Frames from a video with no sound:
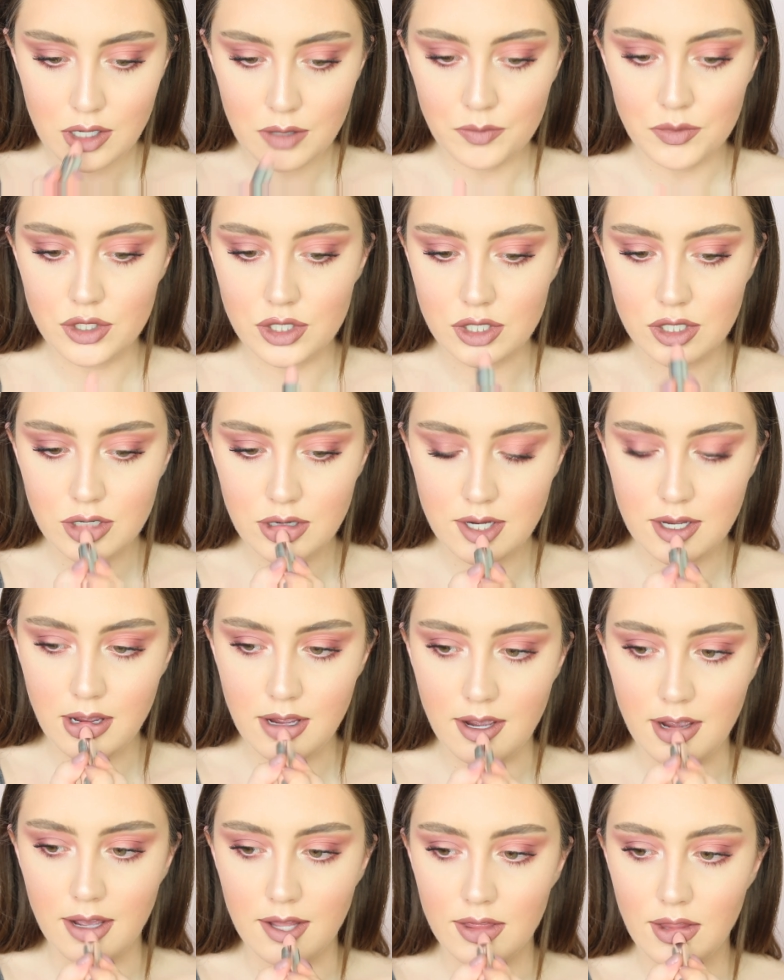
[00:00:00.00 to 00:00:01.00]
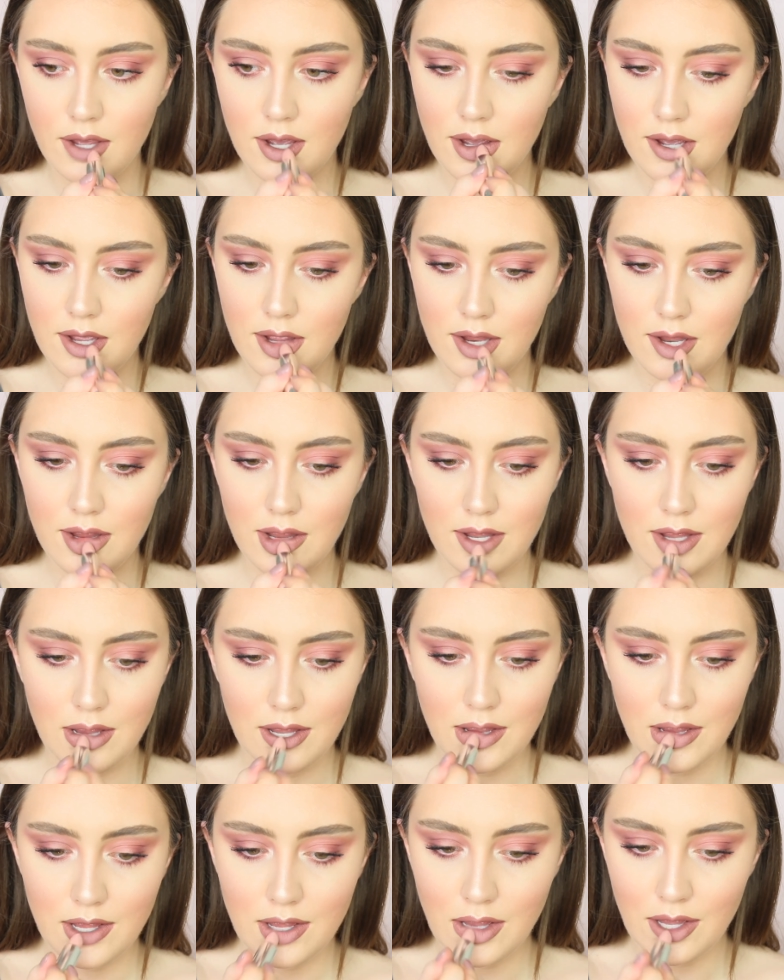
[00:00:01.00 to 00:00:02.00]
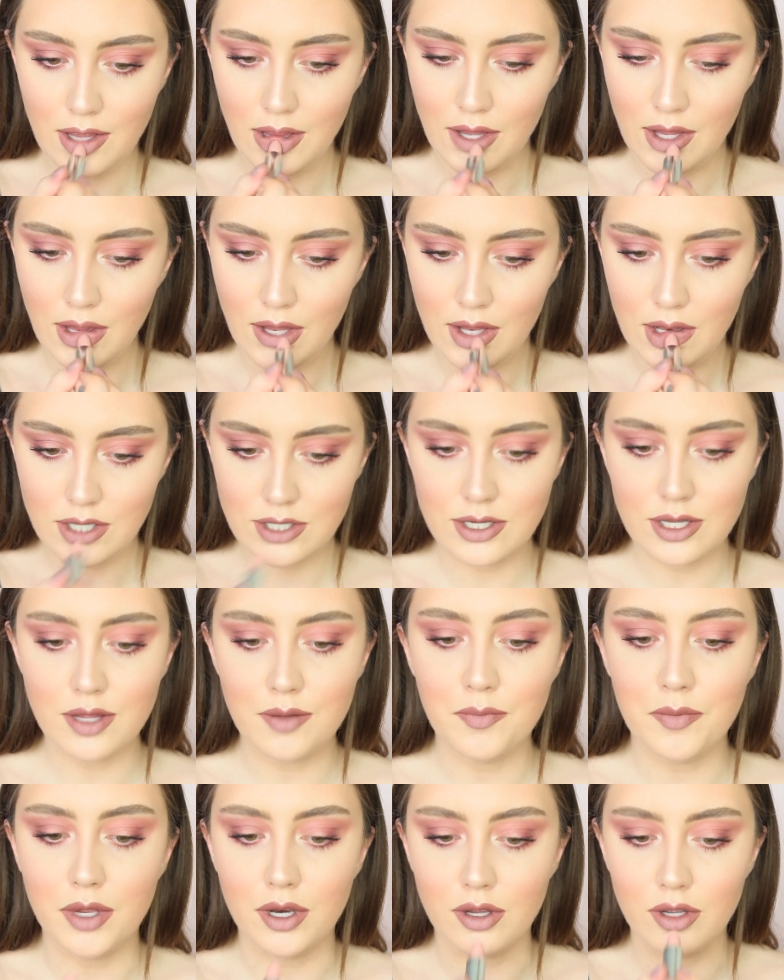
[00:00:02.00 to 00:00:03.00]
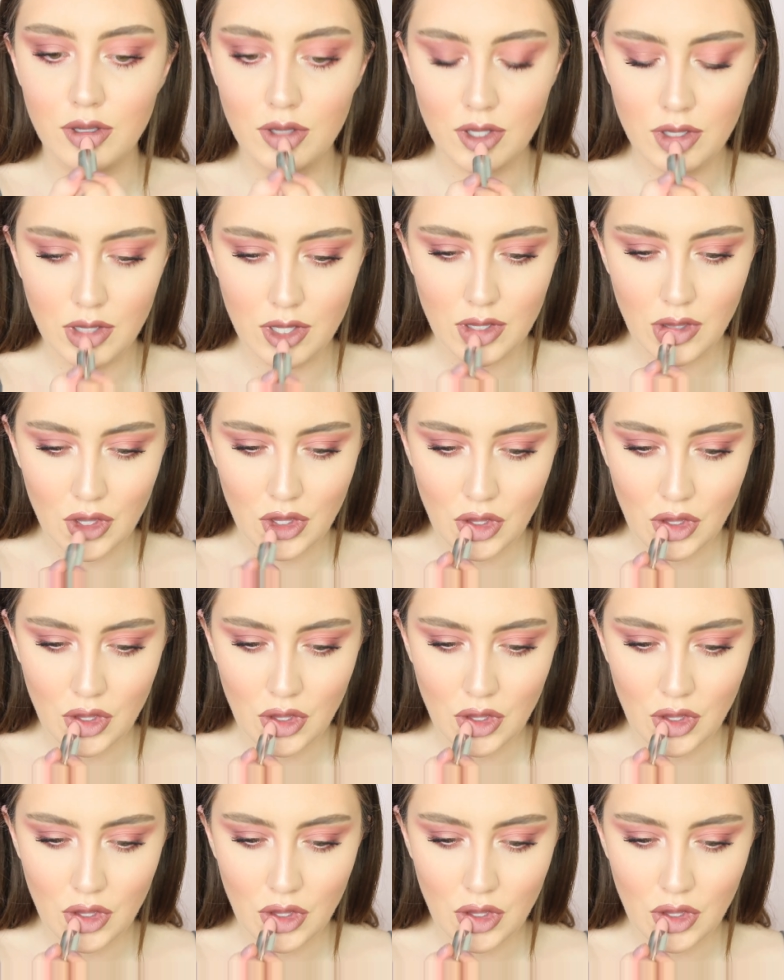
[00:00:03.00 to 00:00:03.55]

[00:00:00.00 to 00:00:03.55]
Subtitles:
I'm just gonna add that to the middle.